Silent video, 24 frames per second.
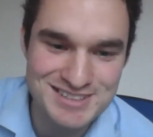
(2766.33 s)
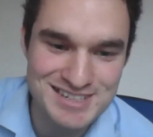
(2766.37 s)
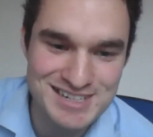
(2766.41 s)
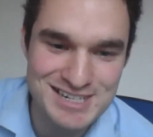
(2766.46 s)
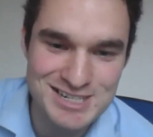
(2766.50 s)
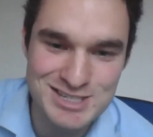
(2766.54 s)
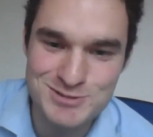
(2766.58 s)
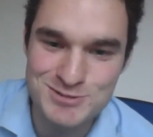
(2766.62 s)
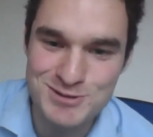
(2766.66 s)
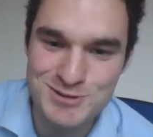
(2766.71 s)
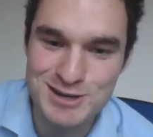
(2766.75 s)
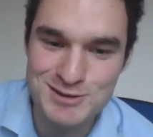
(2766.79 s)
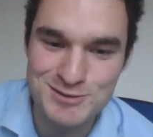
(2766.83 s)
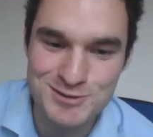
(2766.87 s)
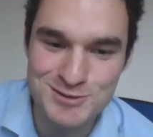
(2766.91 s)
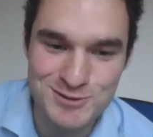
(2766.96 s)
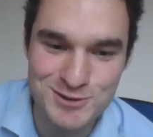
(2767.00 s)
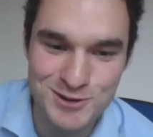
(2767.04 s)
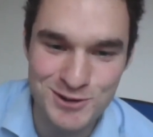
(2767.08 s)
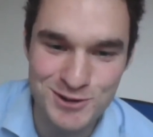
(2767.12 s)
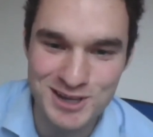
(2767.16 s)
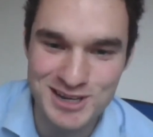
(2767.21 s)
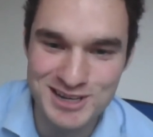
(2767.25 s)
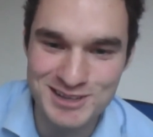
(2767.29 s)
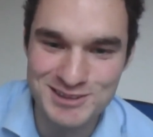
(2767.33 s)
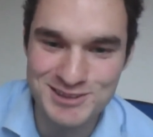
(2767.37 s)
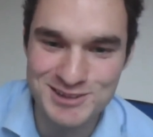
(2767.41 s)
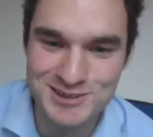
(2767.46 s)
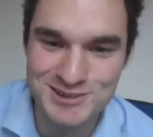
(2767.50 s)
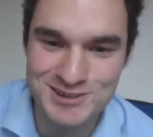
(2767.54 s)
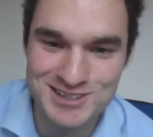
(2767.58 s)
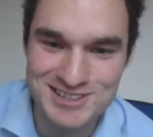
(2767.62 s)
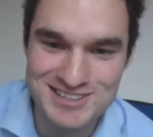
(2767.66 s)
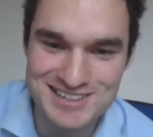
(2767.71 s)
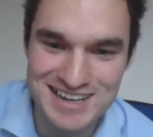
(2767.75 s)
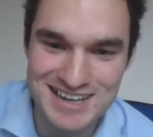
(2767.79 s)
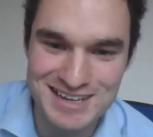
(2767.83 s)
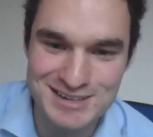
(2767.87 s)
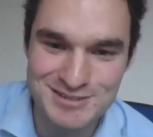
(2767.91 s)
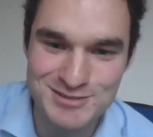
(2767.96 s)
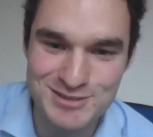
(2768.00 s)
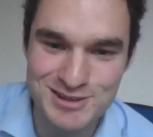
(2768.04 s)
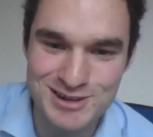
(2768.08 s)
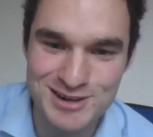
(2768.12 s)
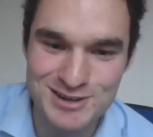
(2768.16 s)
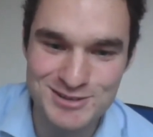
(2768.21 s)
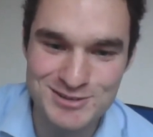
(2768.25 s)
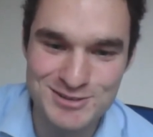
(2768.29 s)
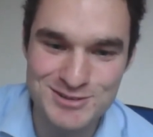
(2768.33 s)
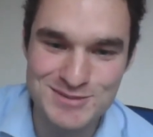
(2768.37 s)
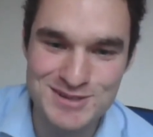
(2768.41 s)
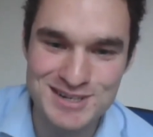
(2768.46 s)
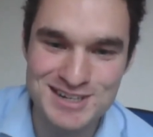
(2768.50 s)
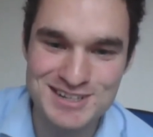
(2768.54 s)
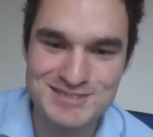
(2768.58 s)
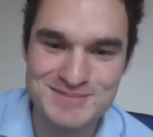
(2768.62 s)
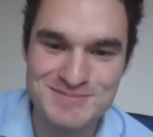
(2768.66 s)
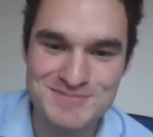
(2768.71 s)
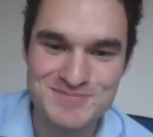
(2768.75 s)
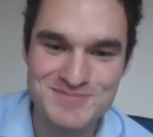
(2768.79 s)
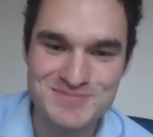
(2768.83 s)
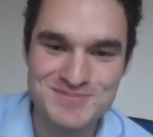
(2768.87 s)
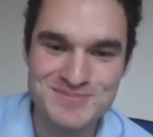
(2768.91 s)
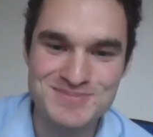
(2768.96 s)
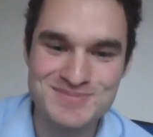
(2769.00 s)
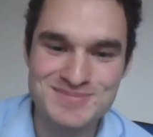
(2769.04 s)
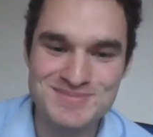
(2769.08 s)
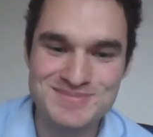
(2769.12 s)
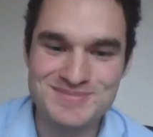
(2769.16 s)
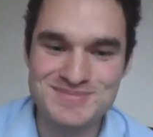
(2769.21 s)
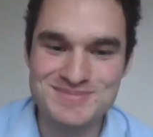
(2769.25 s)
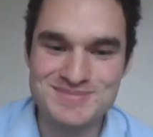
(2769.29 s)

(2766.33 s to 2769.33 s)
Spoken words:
Take us away if you've got anything you'd like to add for the last few minutes.